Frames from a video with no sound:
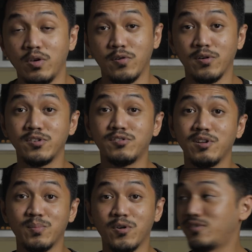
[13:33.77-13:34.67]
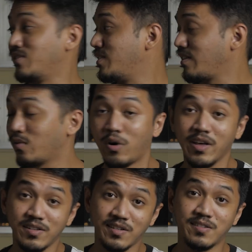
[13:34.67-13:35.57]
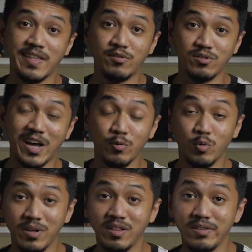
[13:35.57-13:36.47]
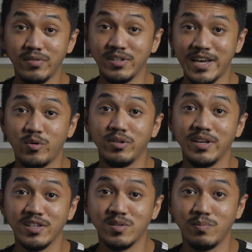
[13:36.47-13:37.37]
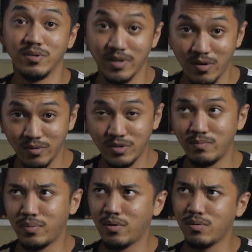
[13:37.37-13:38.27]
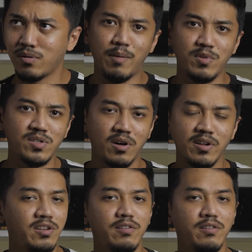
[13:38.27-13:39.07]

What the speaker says: if you're interested in purchasing the YN6000, I will be leaving down links below to both Amazon and